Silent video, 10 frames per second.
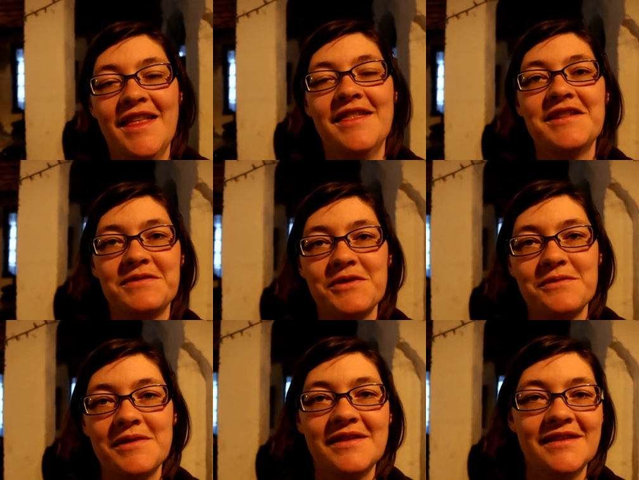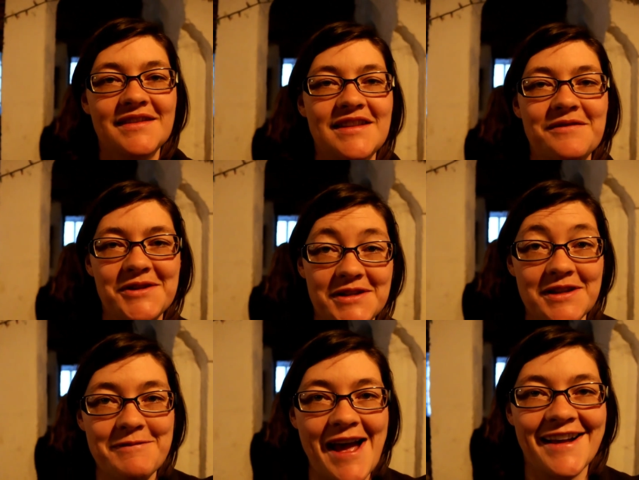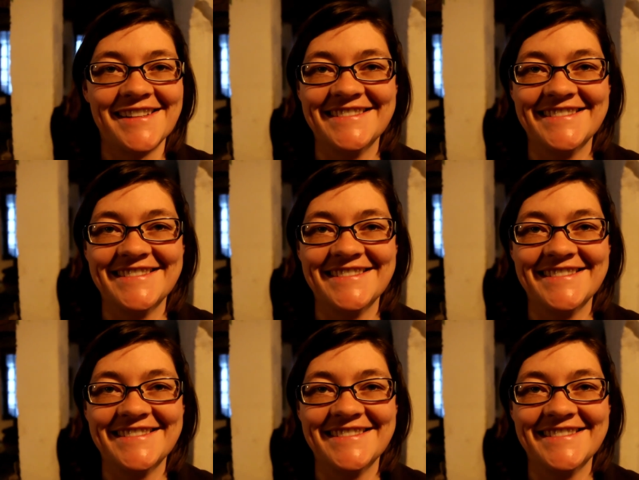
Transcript: this room instead of just in the back.